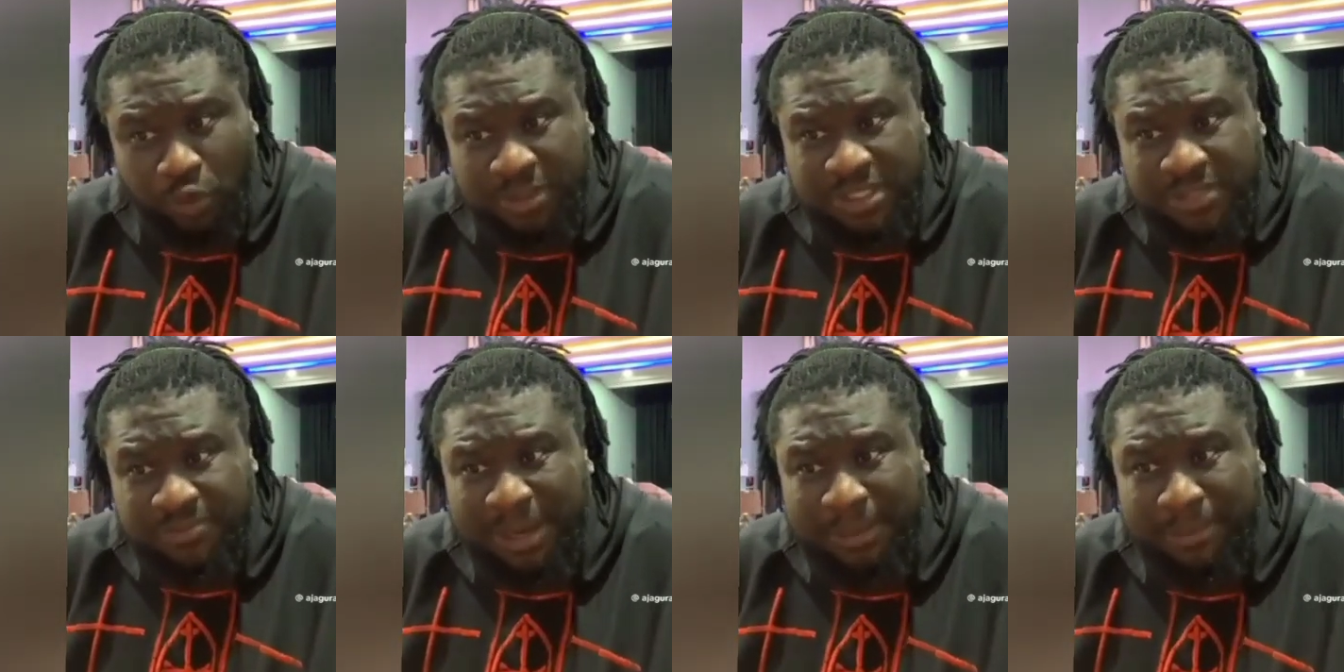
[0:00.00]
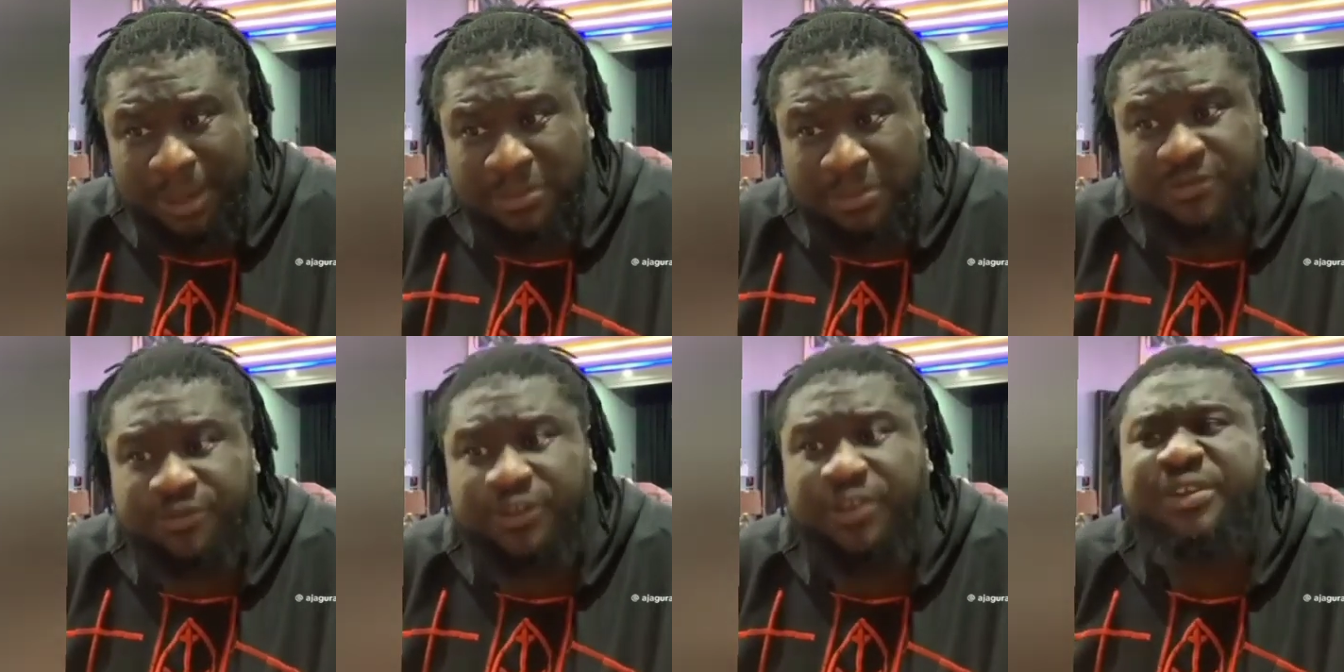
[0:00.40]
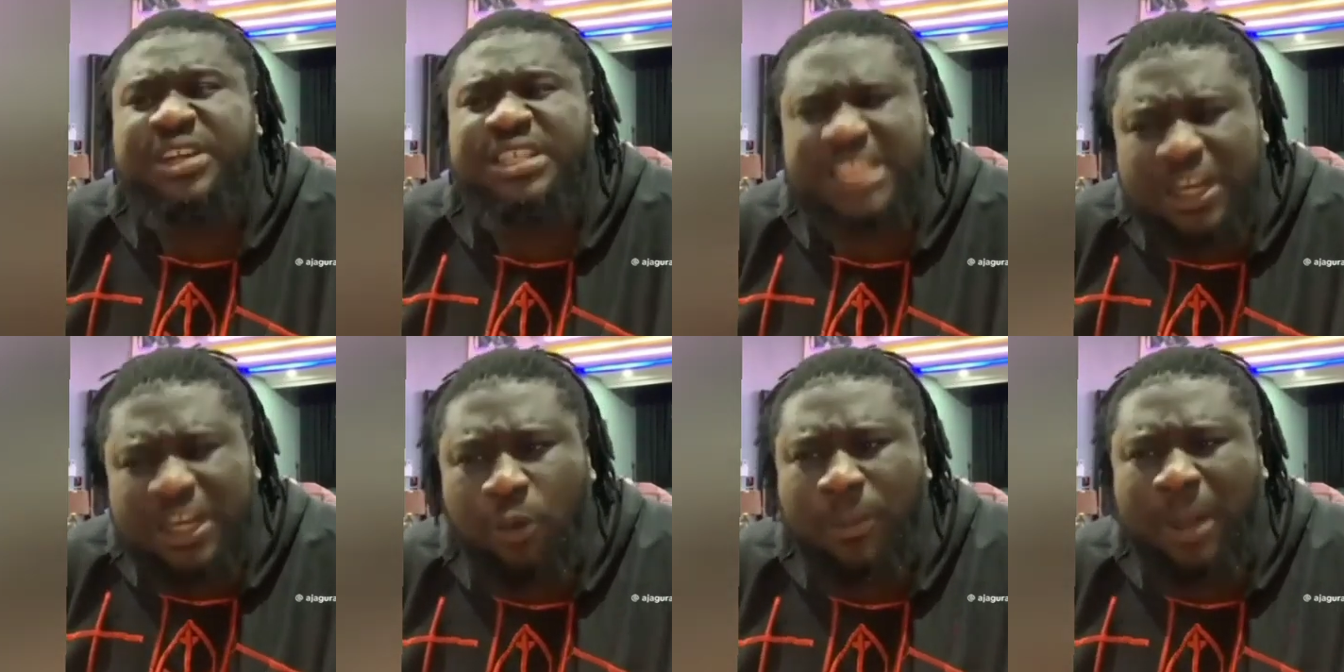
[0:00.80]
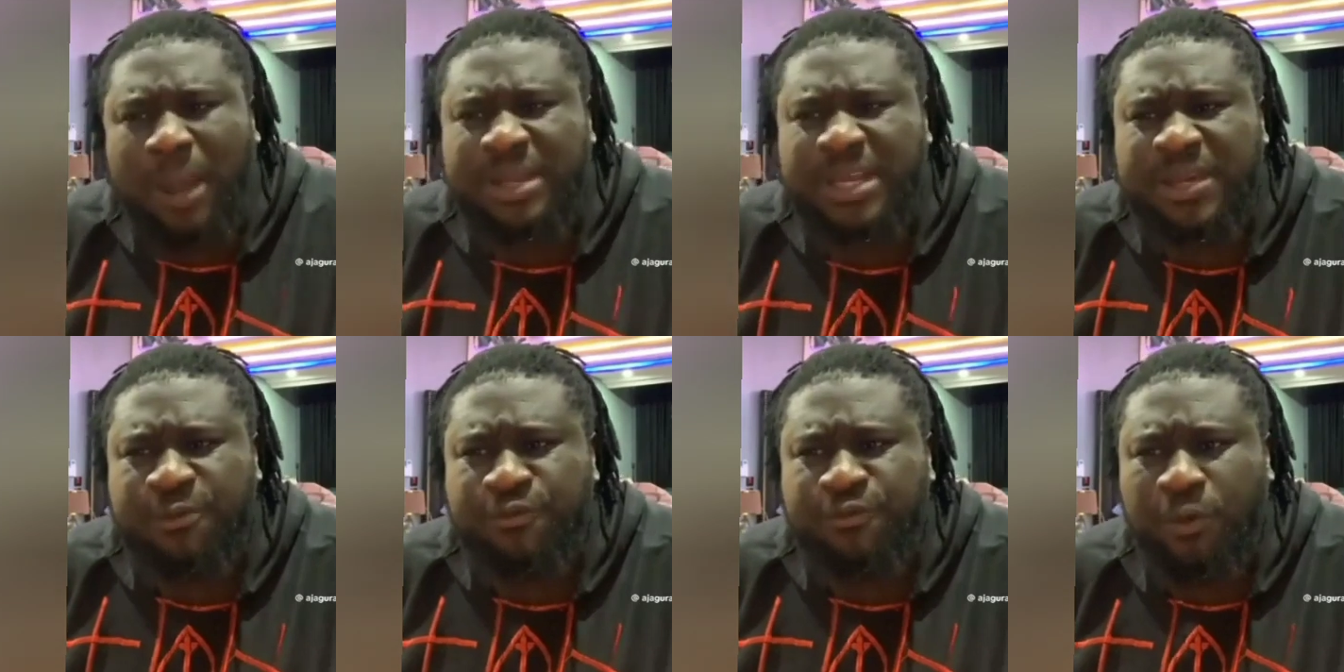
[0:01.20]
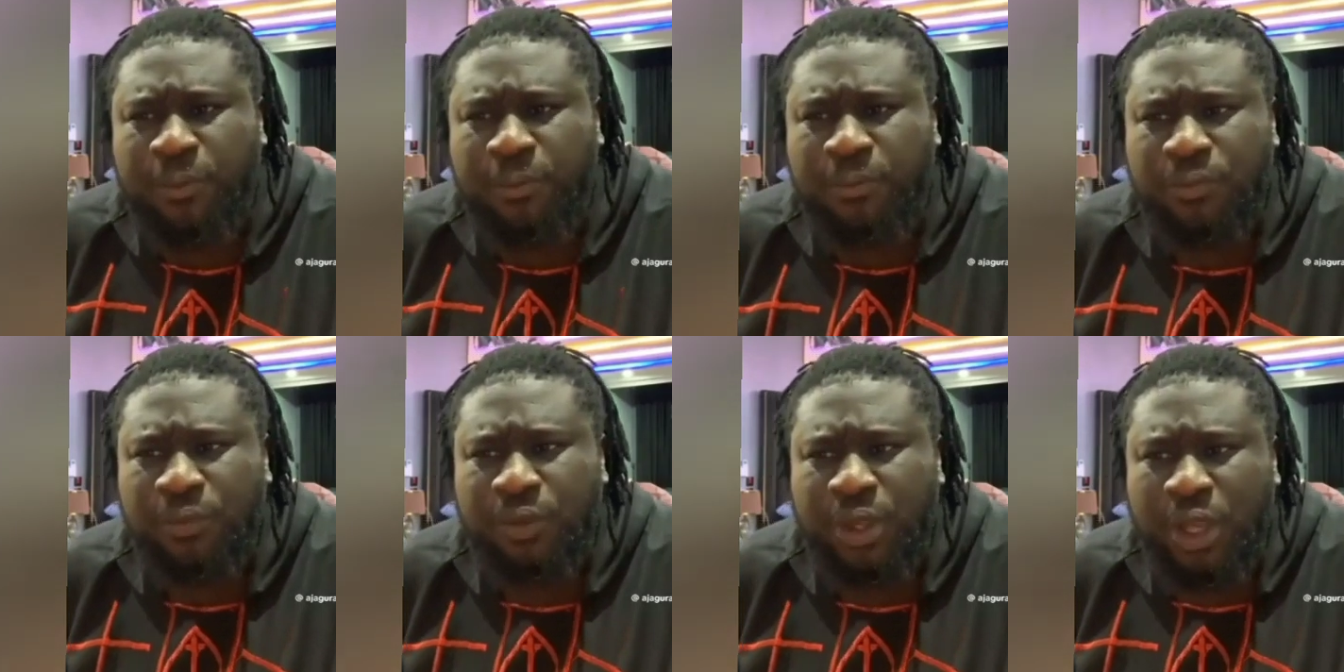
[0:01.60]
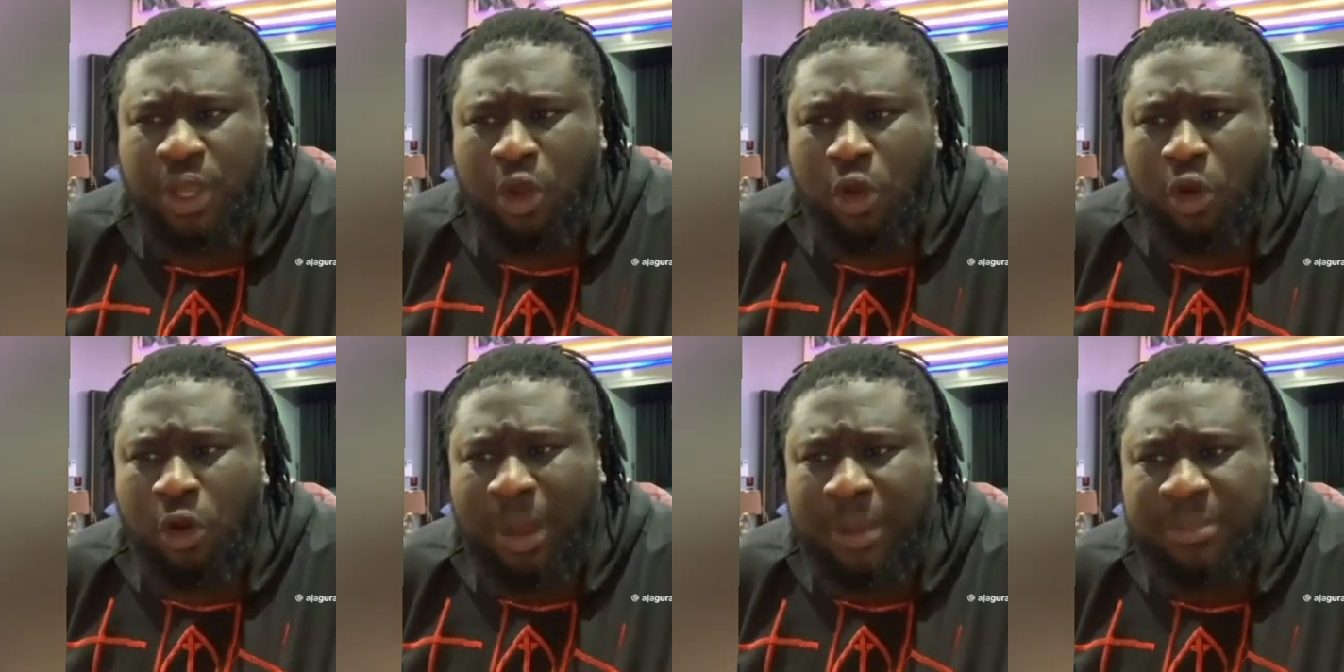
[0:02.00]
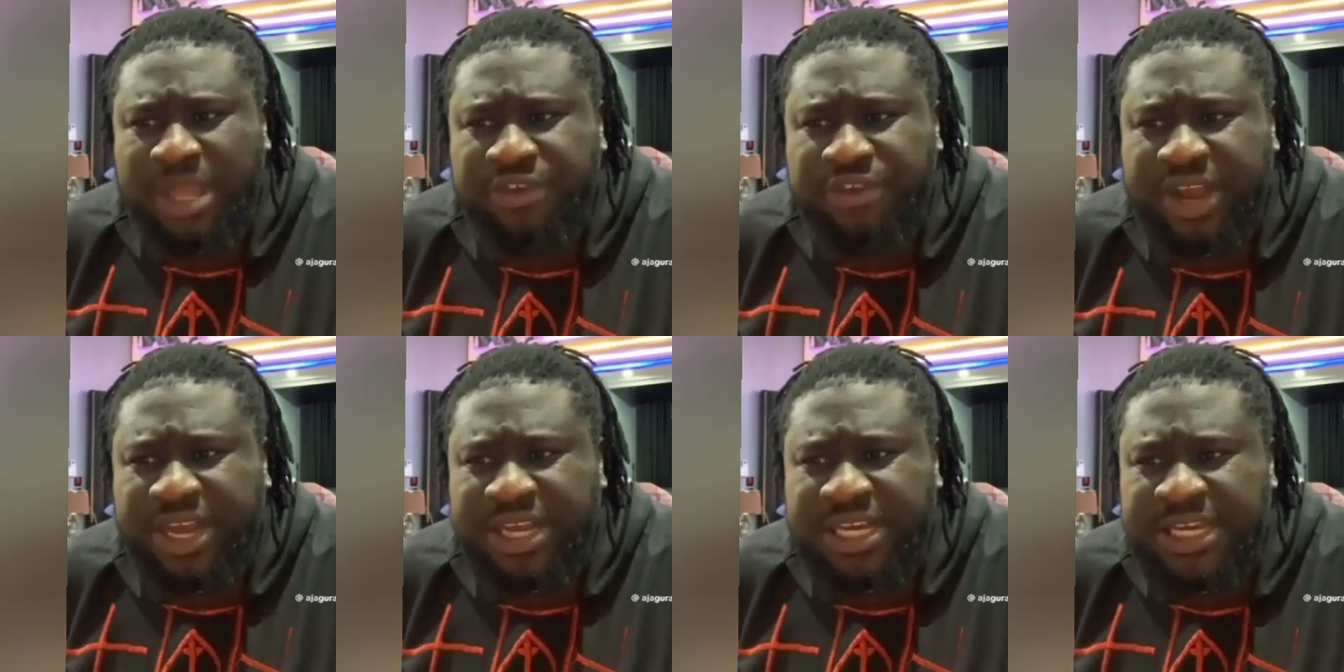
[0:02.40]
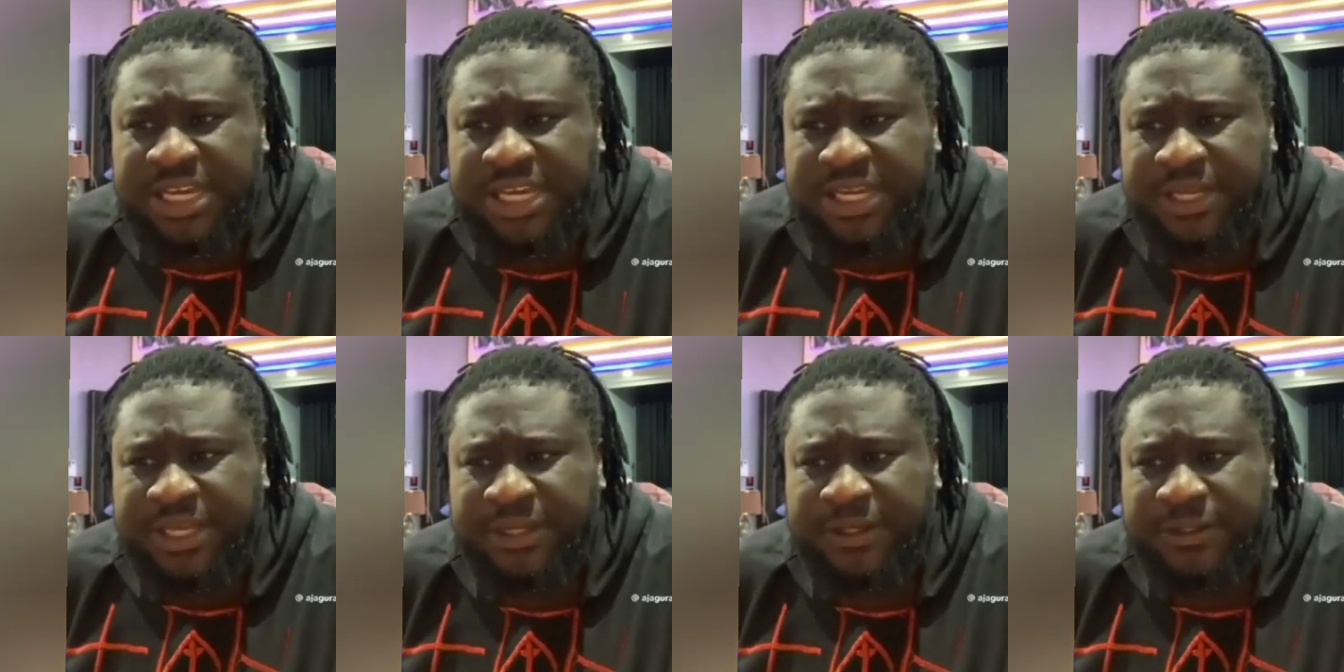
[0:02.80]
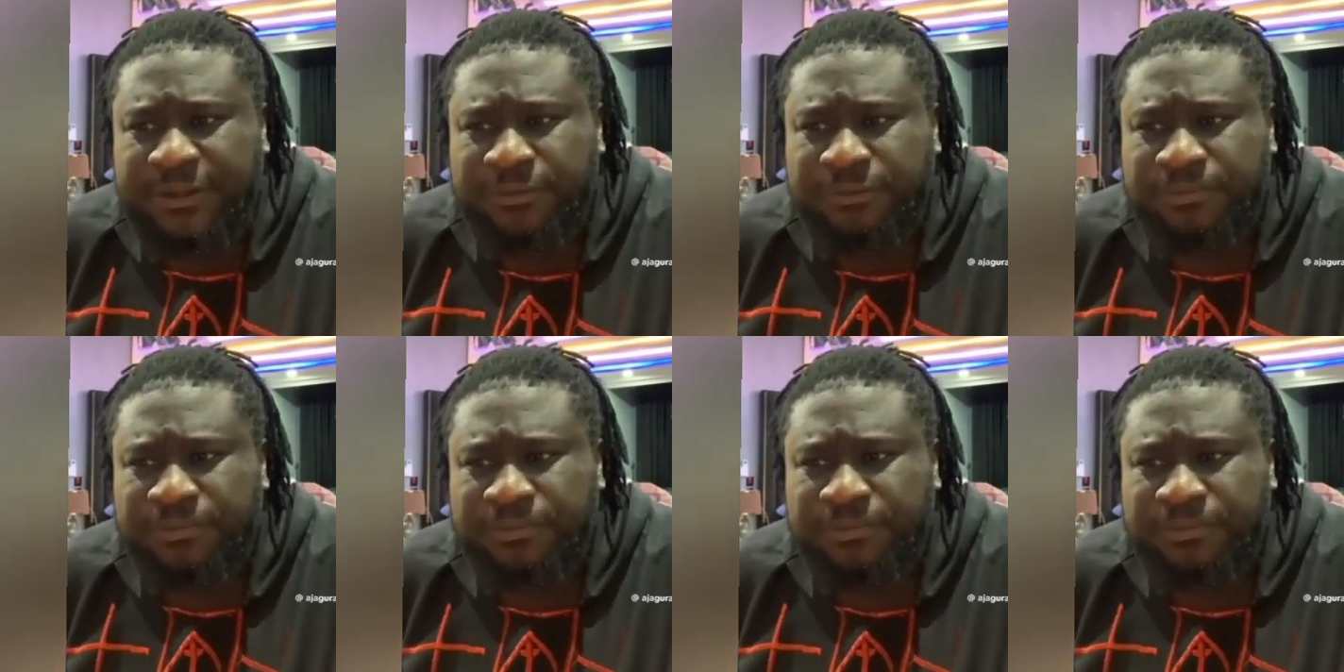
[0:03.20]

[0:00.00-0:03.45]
Which is my mom's favorite. And my minimum form. Oh my daddy me.